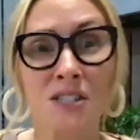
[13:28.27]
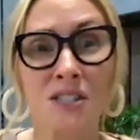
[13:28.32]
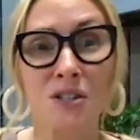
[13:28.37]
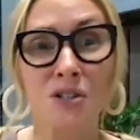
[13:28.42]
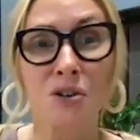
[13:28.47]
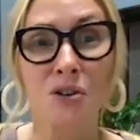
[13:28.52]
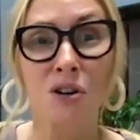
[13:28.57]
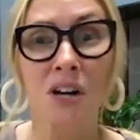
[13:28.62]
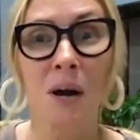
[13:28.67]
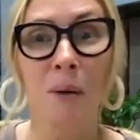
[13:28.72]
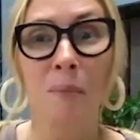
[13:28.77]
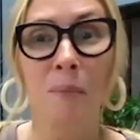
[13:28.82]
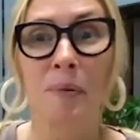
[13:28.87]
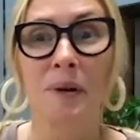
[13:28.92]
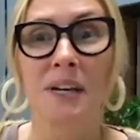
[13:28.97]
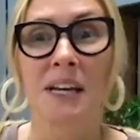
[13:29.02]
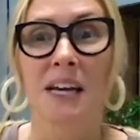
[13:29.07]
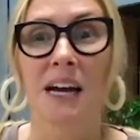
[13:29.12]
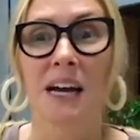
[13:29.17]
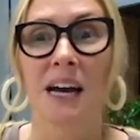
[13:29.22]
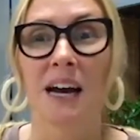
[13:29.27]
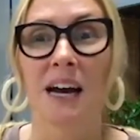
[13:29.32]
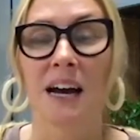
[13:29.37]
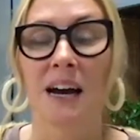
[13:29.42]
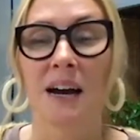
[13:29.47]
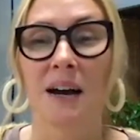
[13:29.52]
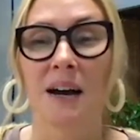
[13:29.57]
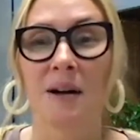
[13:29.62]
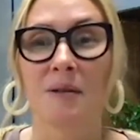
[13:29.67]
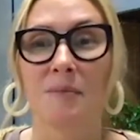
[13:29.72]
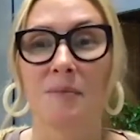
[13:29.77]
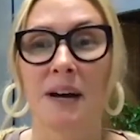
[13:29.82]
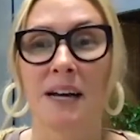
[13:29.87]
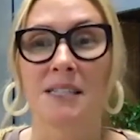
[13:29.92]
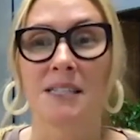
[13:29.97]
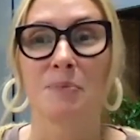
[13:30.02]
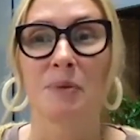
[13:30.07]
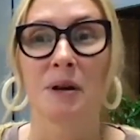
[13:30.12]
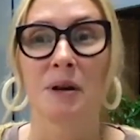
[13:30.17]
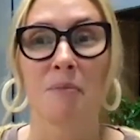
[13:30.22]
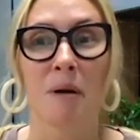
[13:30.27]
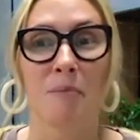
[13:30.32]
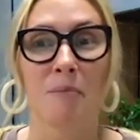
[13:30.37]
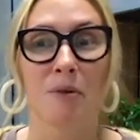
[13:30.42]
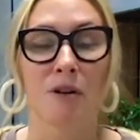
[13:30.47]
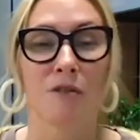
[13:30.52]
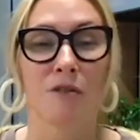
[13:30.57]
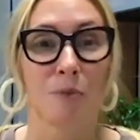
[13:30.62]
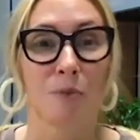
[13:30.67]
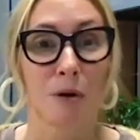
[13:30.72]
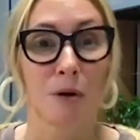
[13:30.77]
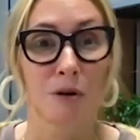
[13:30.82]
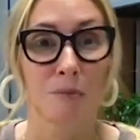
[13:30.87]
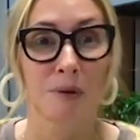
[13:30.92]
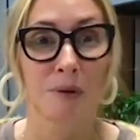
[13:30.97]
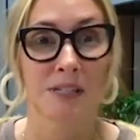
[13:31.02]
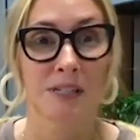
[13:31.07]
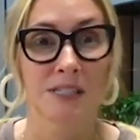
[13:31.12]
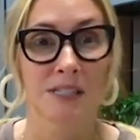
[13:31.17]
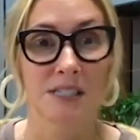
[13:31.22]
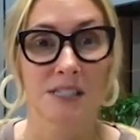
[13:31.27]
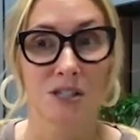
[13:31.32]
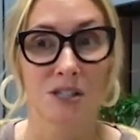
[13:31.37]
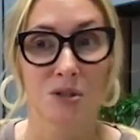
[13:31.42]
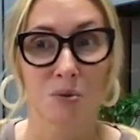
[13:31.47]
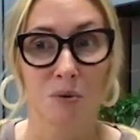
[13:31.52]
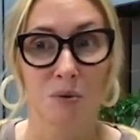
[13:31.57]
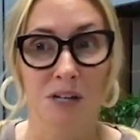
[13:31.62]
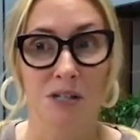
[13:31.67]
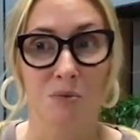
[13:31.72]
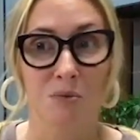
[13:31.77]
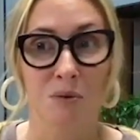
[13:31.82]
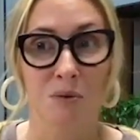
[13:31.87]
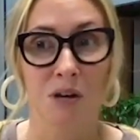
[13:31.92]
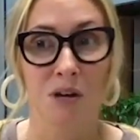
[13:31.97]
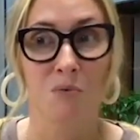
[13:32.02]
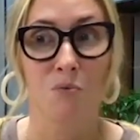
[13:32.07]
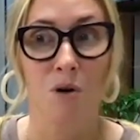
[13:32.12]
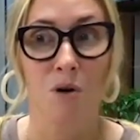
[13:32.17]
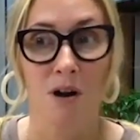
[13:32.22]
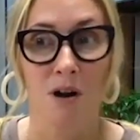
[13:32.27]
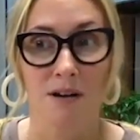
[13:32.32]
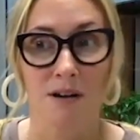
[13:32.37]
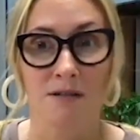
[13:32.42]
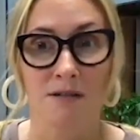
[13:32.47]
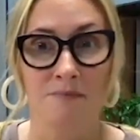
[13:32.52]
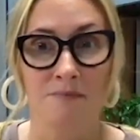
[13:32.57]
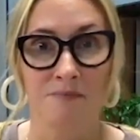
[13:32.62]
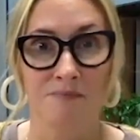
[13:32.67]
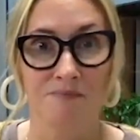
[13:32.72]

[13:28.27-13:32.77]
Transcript: so your company has been a member of BrokerBin since 2021.